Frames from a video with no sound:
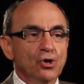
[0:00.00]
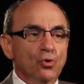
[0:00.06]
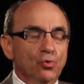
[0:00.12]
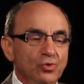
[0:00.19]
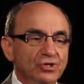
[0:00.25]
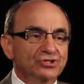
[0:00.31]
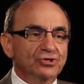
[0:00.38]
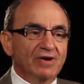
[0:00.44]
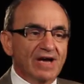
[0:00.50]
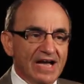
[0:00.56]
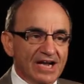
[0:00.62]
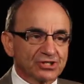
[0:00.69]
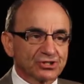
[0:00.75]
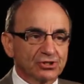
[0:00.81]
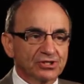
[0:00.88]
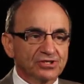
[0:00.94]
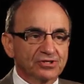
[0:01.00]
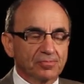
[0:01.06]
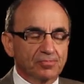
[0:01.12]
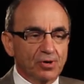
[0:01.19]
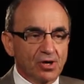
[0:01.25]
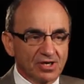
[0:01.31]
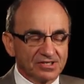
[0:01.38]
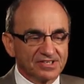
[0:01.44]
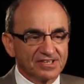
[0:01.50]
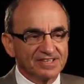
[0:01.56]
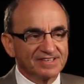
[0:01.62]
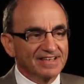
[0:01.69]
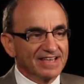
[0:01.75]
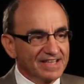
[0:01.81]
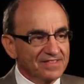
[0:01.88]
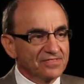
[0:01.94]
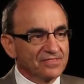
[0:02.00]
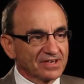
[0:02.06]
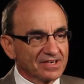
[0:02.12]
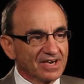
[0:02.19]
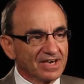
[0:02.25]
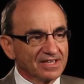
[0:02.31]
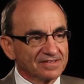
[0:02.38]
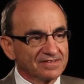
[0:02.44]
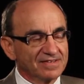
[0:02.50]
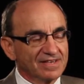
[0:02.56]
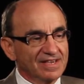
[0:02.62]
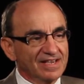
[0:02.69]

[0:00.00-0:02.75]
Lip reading: which are actually deposited in the gut.